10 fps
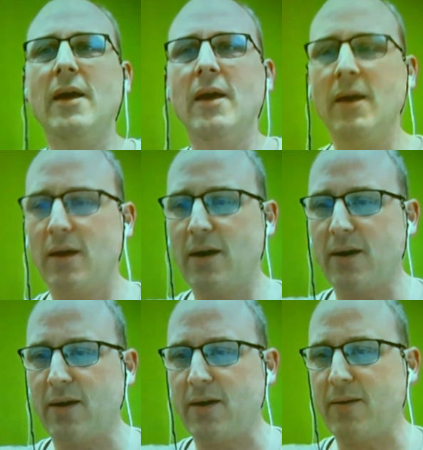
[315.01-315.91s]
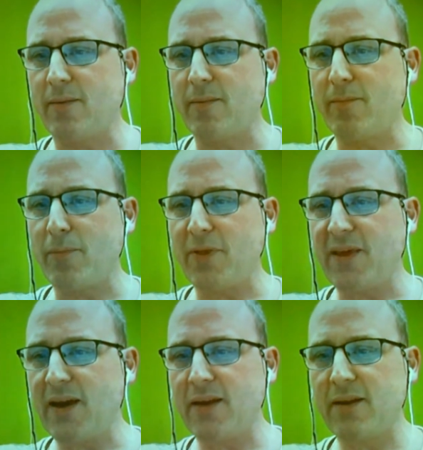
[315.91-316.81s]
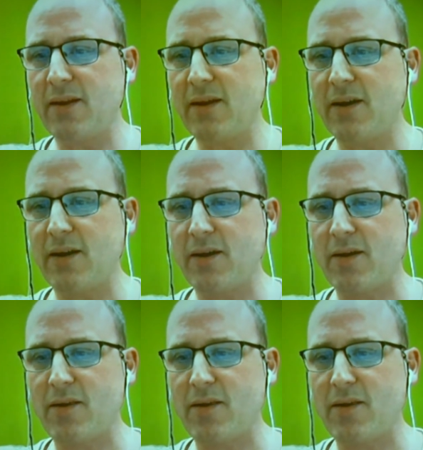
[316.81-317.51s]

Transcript: um, but then uh,